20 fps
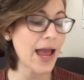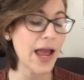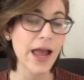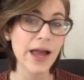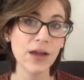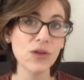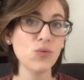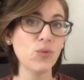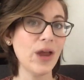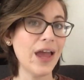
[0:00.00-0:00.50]

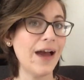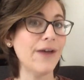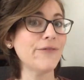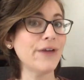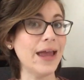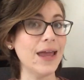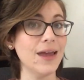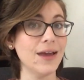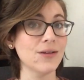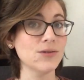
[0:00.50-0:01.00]
And we
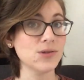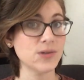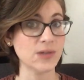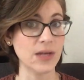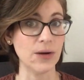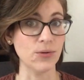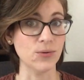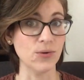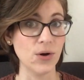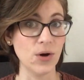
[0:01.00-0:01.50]
have Anne's
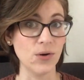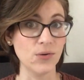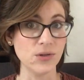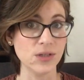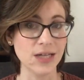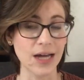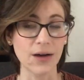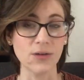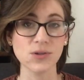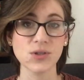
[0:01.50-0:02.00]
own
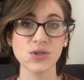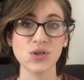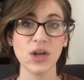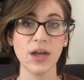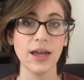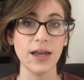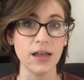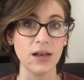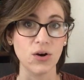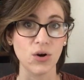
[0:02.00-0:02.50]
doubts
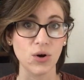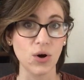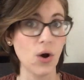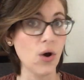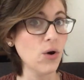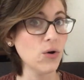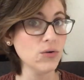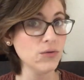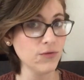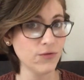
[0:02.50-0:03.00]
in
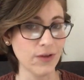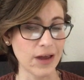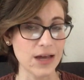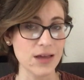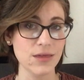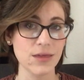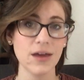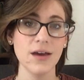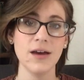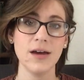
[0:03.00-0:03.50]
her own
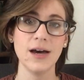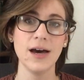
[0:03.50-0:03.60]
faith,